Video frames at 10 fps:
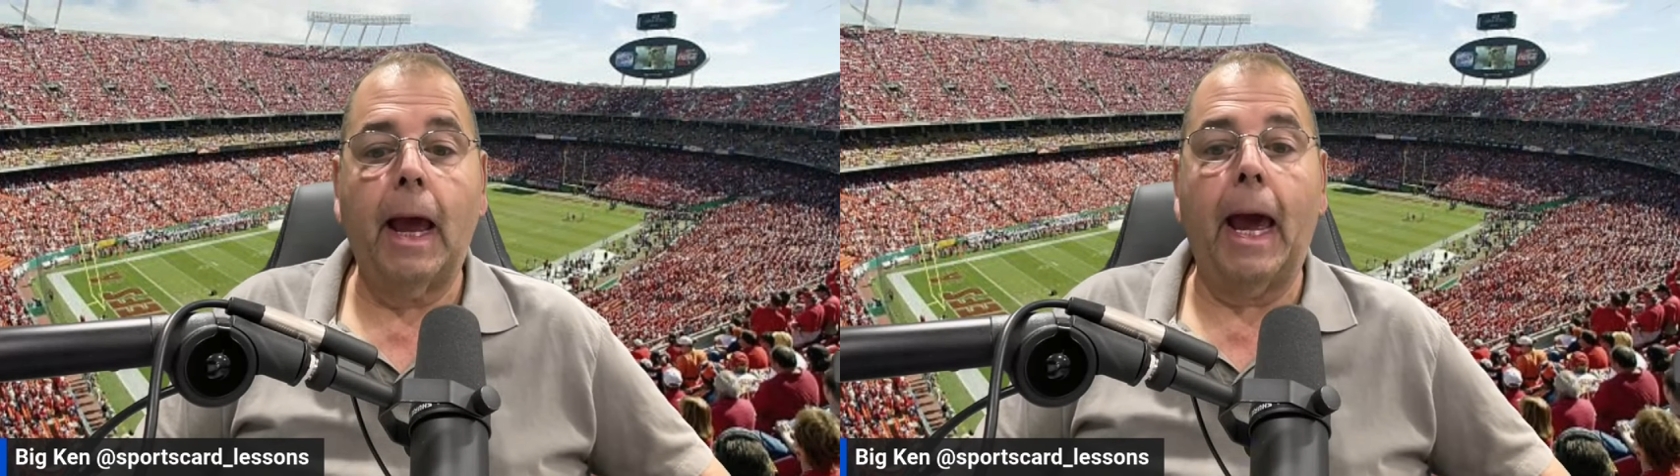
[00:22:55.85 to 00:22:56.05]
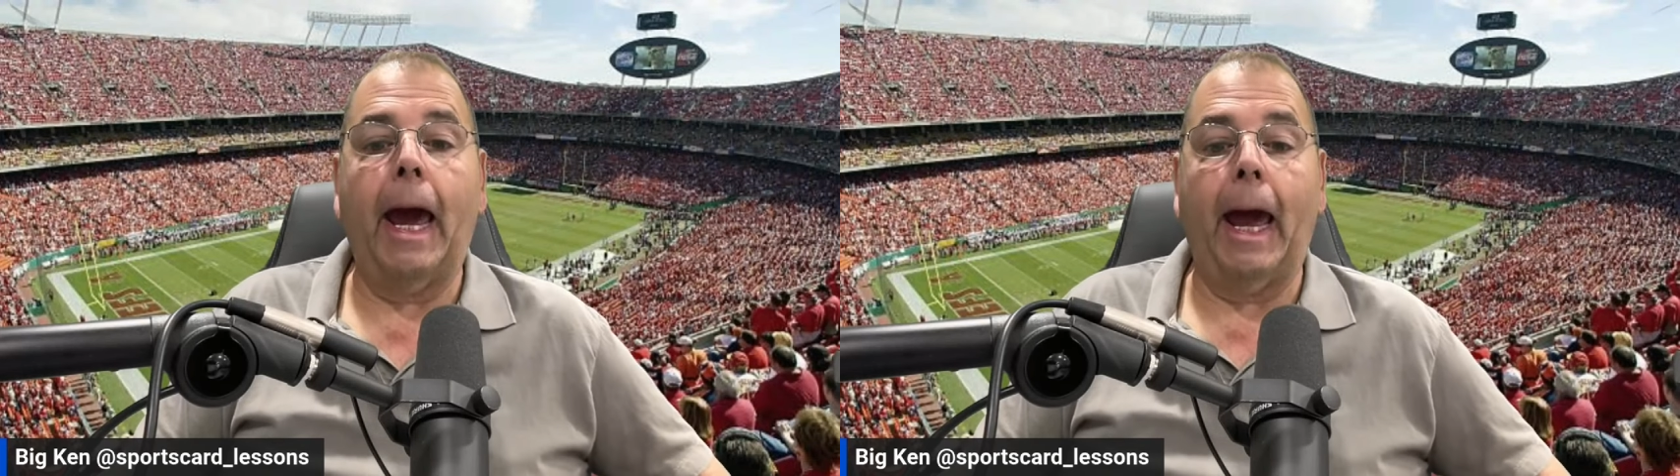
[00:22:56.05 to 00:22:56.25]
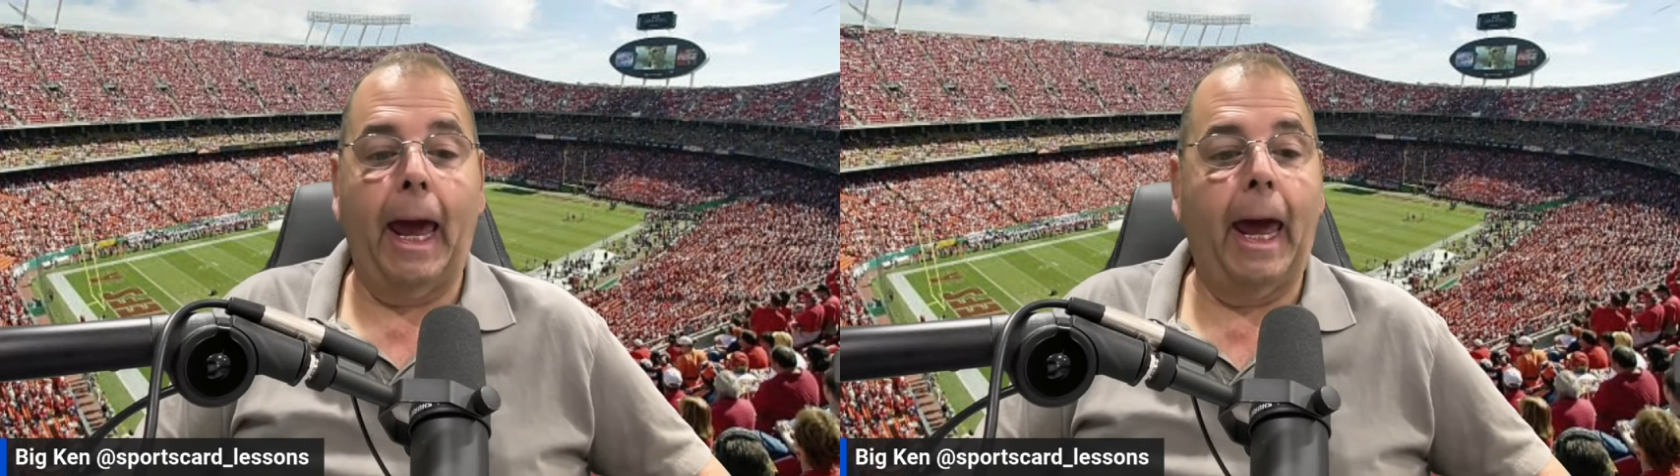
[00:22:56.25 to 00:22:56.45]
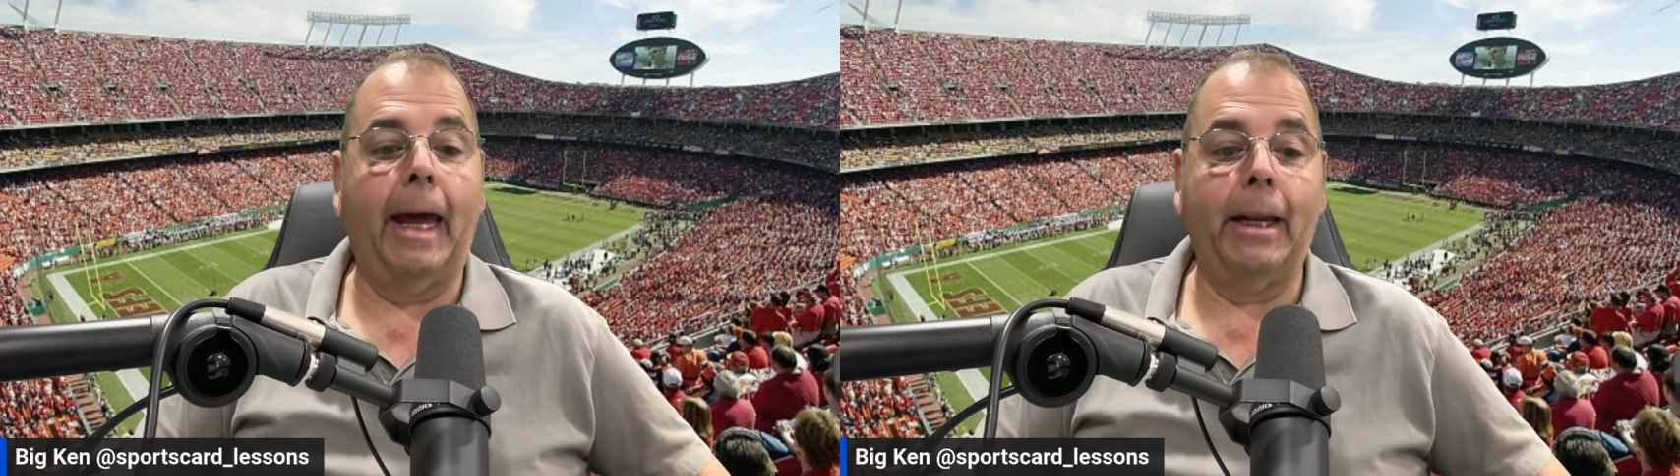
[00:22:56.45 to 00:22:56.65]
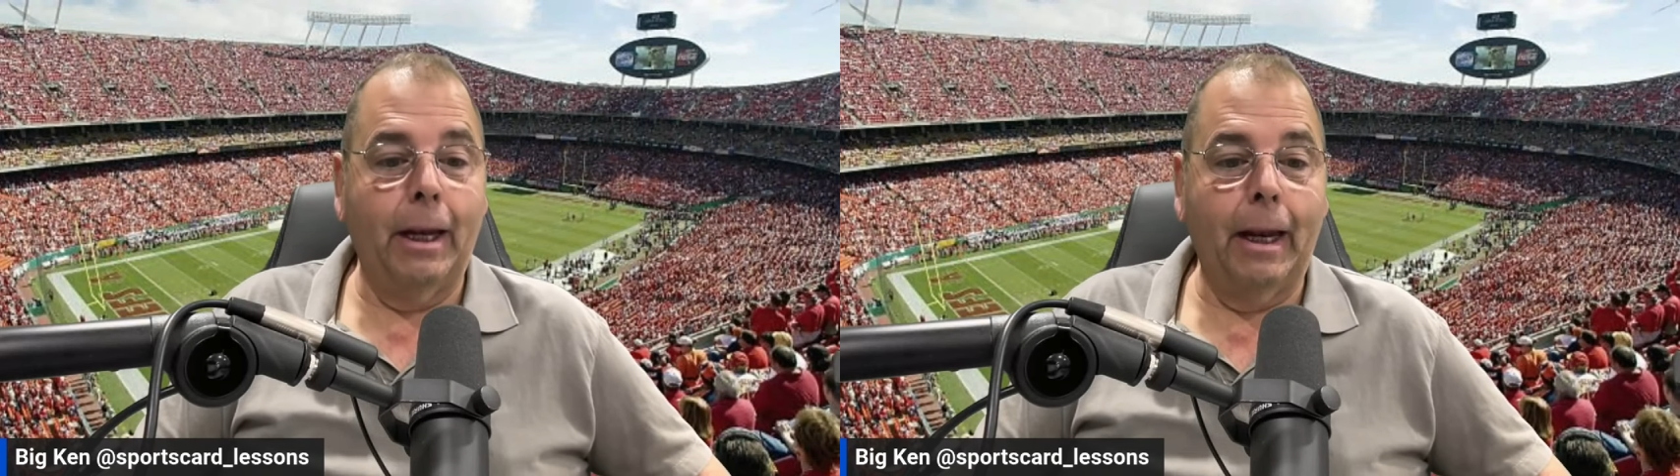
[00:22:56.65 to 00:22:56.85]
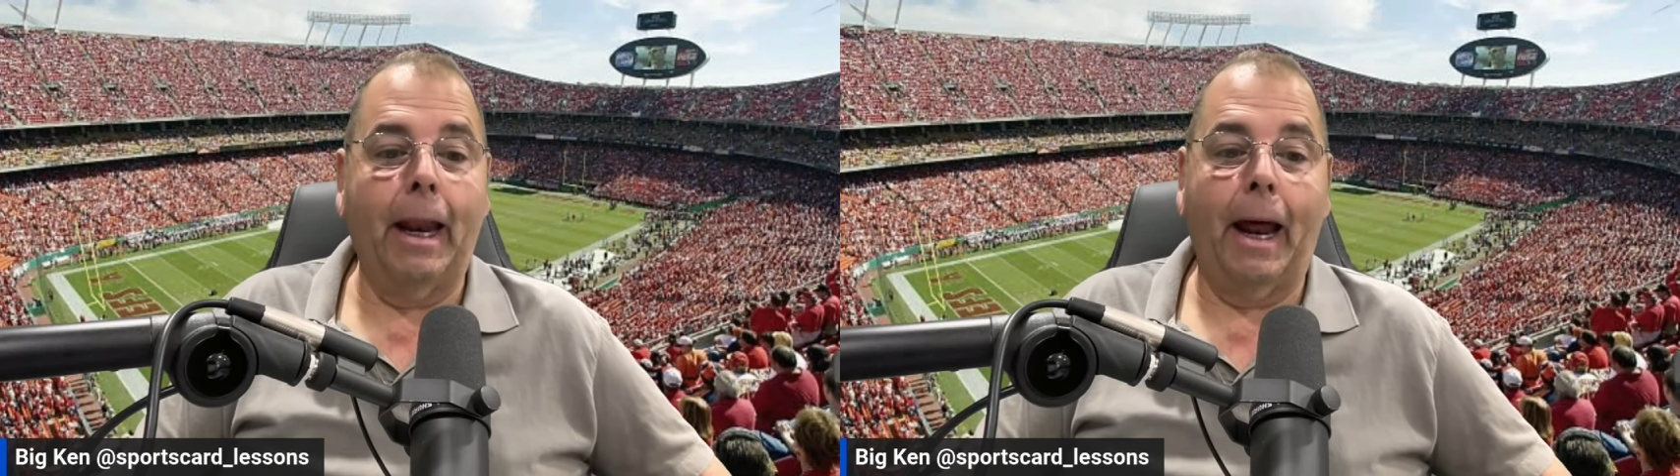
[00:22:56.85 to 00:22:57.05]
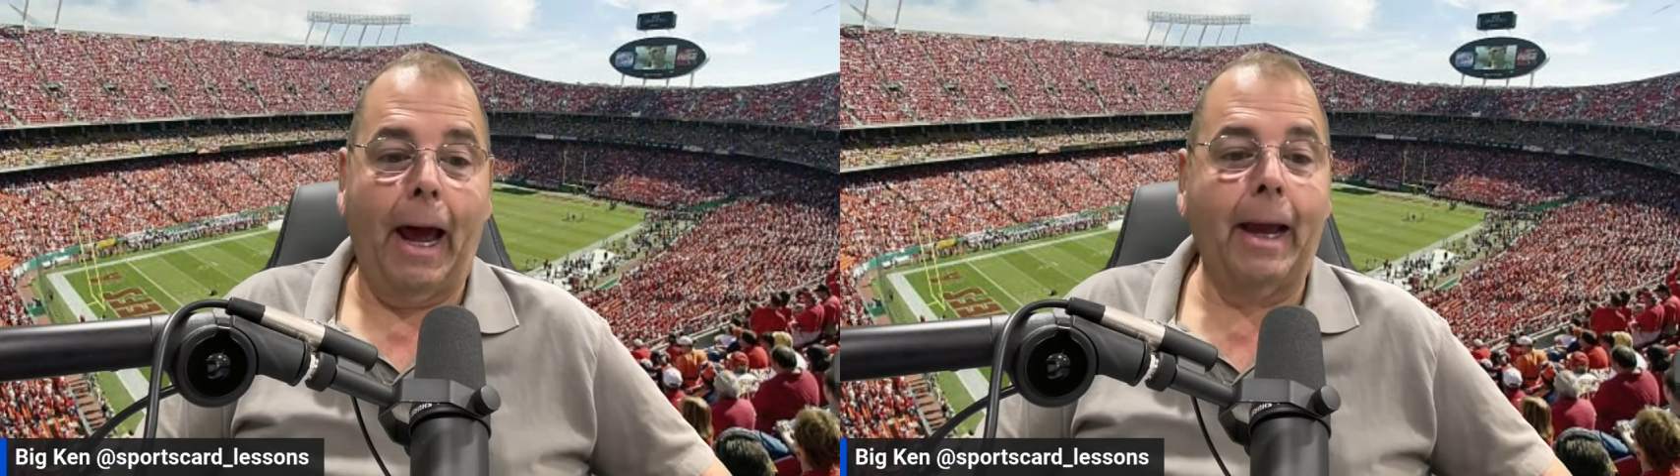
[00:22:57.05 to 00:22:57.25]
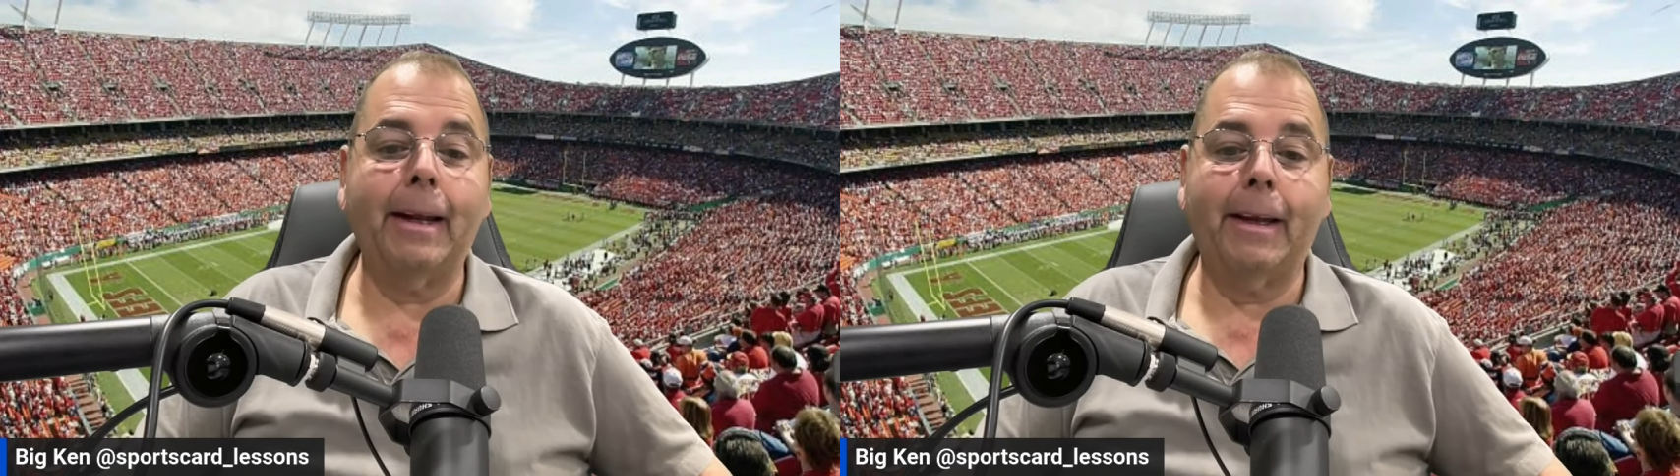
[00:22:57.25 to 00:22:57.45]
And
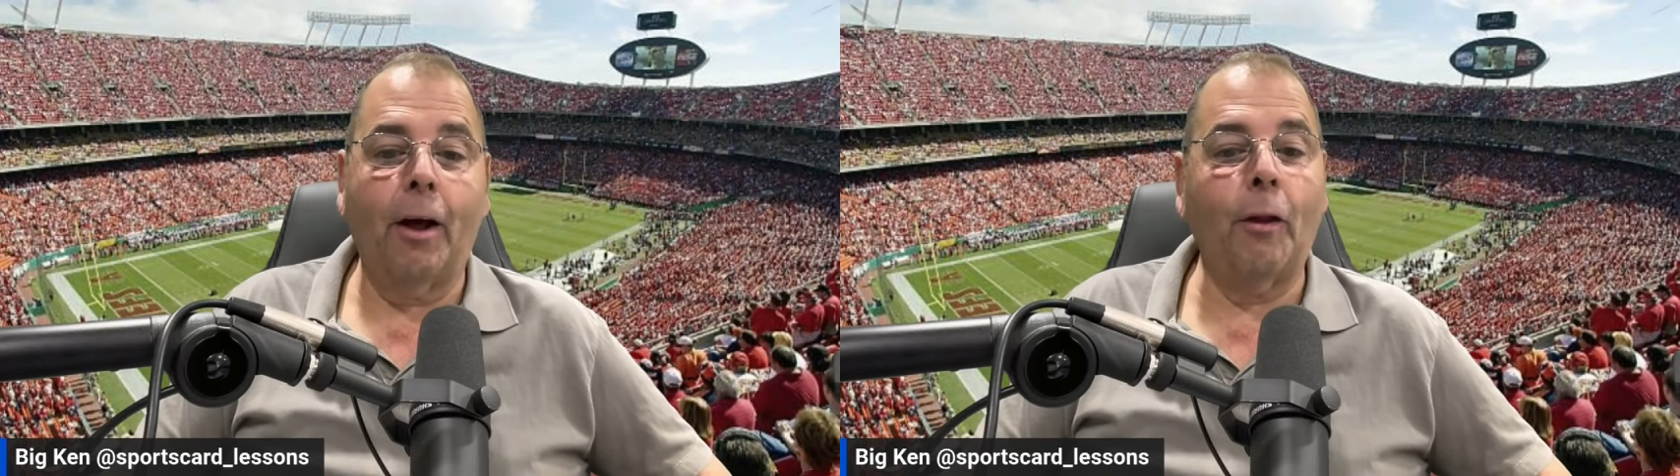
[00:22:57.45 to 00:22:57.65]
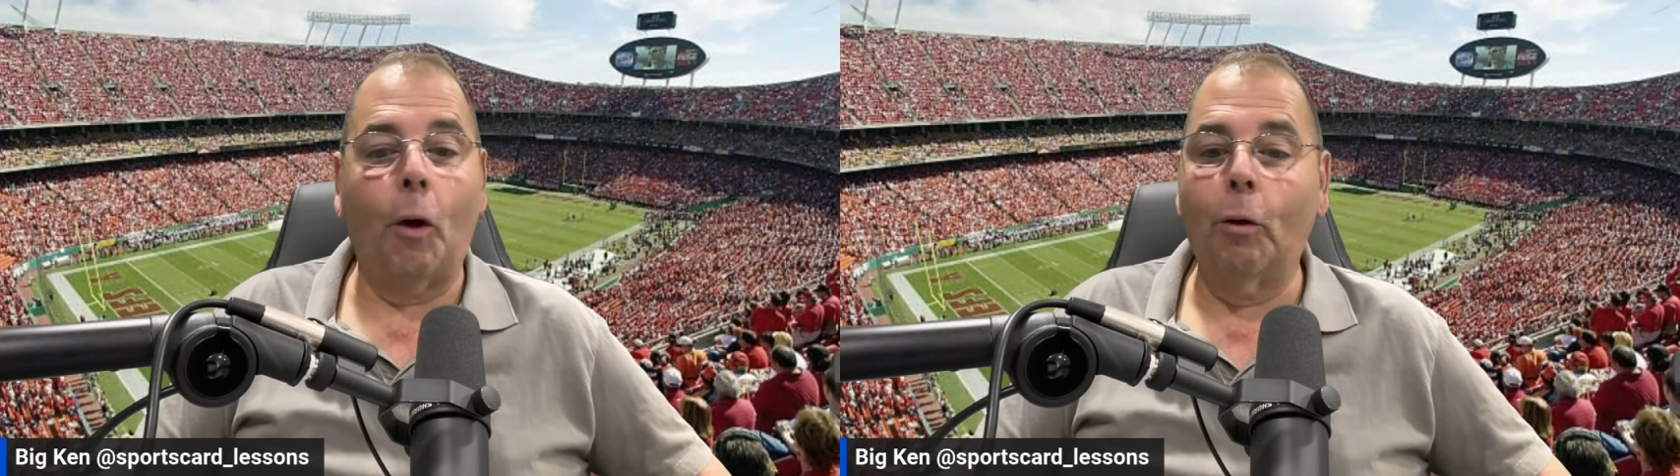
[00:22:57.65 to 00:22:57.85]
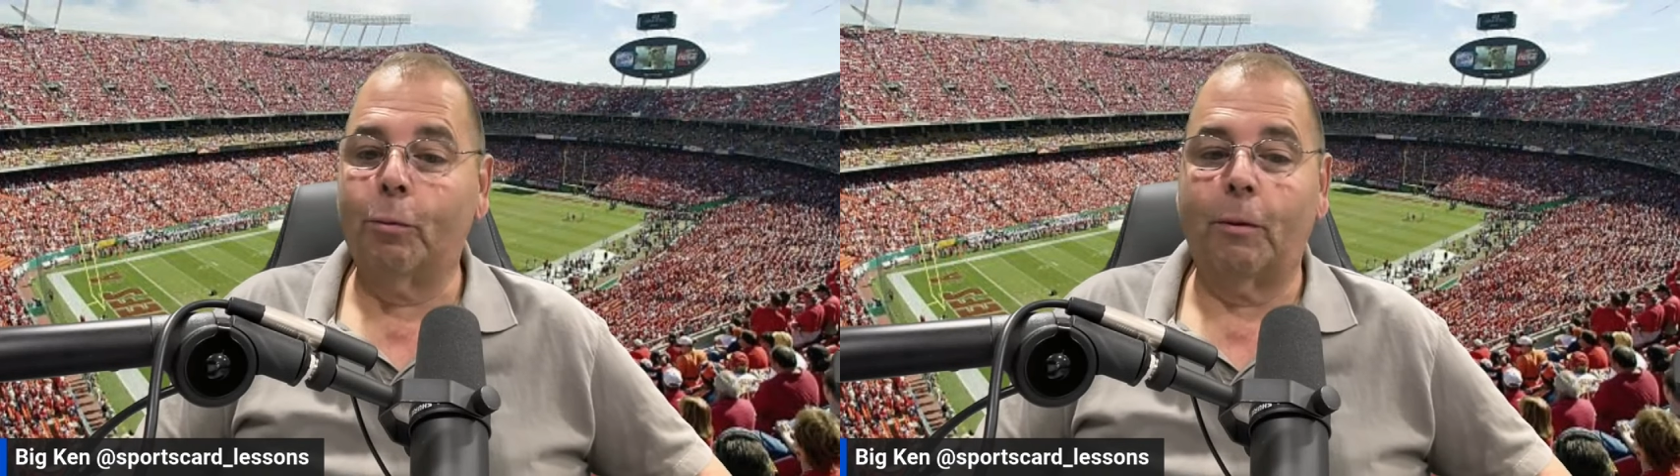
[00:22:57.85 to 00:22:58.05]
I could tell the host